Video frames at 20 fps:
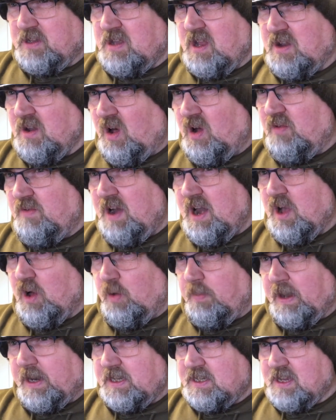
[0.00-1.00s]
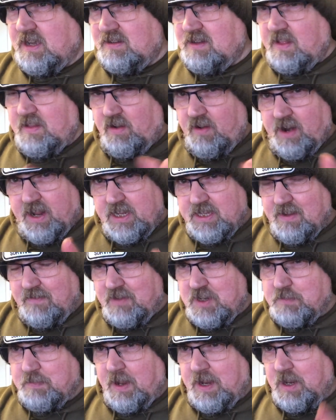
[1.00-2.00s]
they're not a really old band. It sounds like they're a
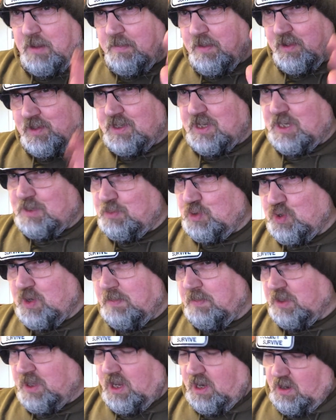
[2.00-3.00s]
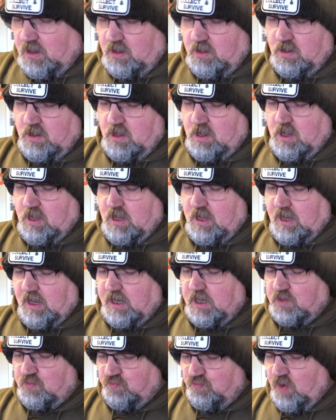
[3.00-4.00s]
1970s band that would be on Sesame Street, but they're not. And
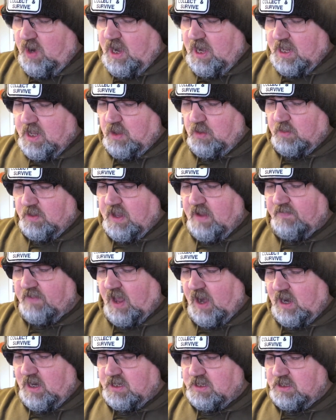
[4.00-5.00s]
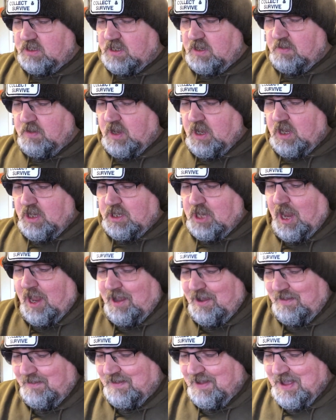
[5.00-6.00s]
it's really cool. Give that a listen to.
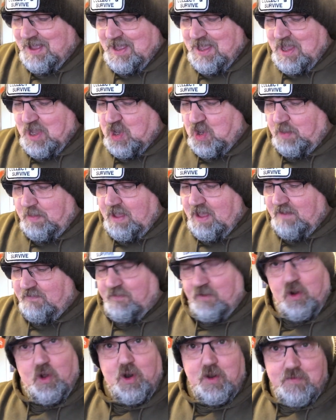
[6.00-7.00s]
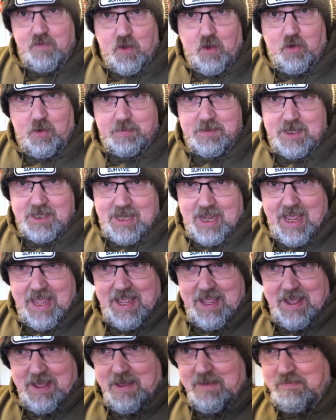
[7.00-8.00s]
Come here for all of your up-to-date
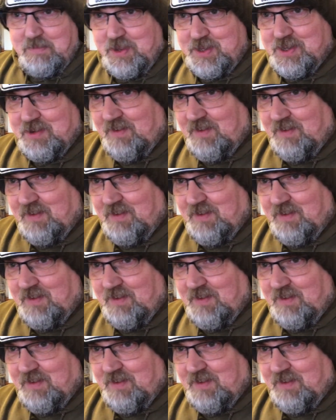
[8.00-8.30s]
music